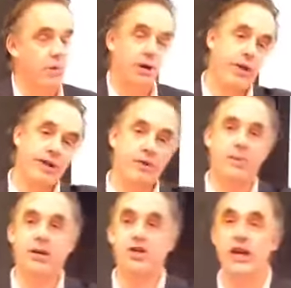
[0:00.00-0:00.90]
Well, that's a
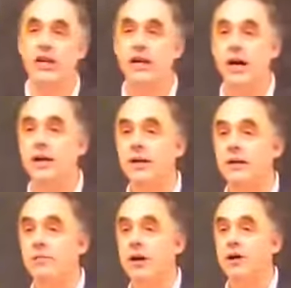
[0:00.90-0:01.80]
Piagetian idea,
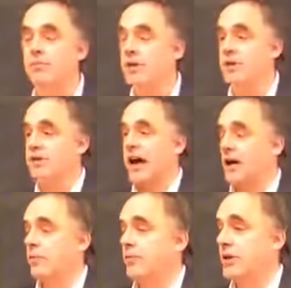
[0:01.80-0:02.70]
right? That's
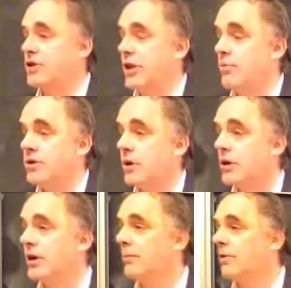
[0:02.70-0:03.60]
exactly what Piaget was
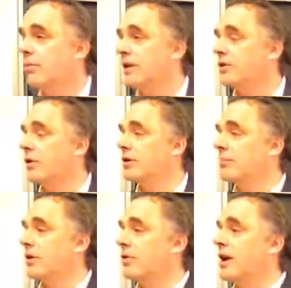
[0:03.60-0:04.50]
talking about when he talked
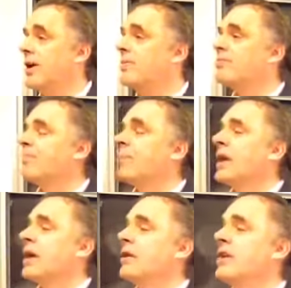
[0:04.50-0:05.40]
about
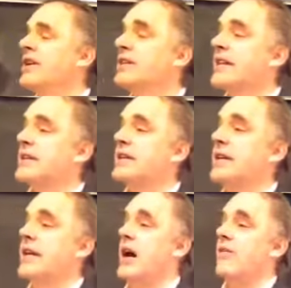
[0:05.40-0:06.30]
the
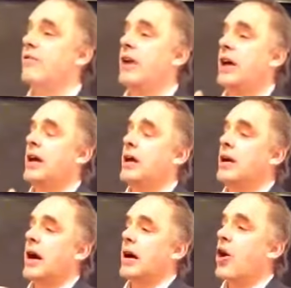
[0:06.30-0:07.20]
necessity of
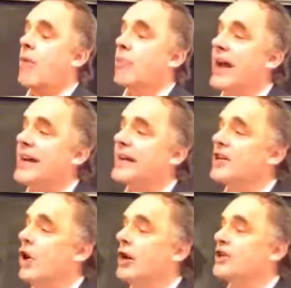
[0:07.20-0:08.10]
comprehending
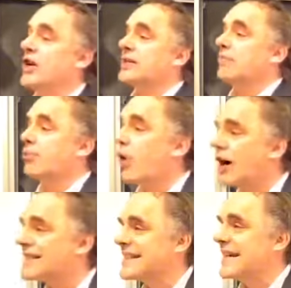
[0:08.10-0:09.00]
knowledge as a
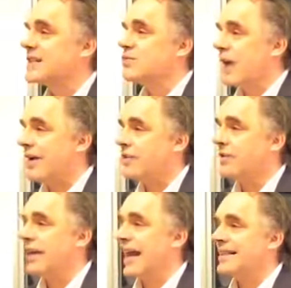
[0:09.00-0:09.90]
process rather
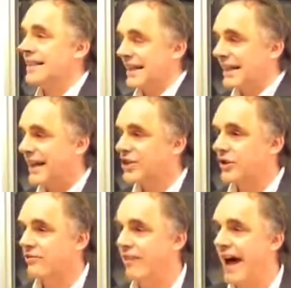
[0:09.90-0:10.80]
than as a
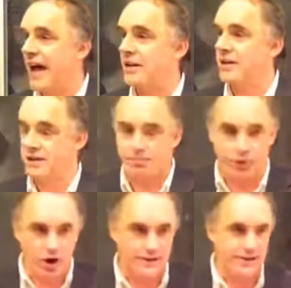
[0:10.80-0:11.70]
collection of facts. It's a
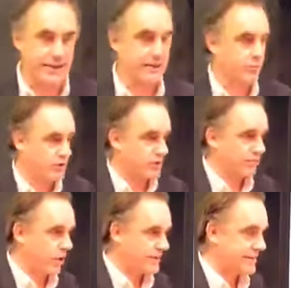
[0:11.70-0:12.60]
process. What's the
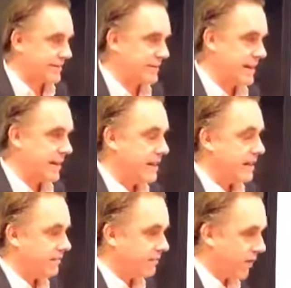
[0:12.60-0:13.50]
process?
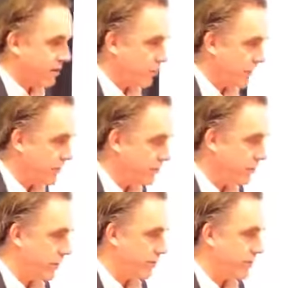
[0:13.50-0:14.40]
Confront what you
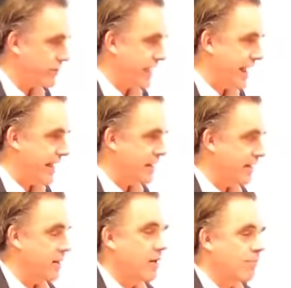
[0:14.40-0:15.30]
don't understand.
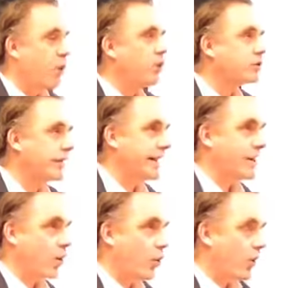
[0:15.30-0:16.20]
Boldly
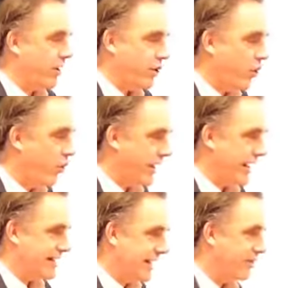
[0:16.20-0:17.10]
go where no one has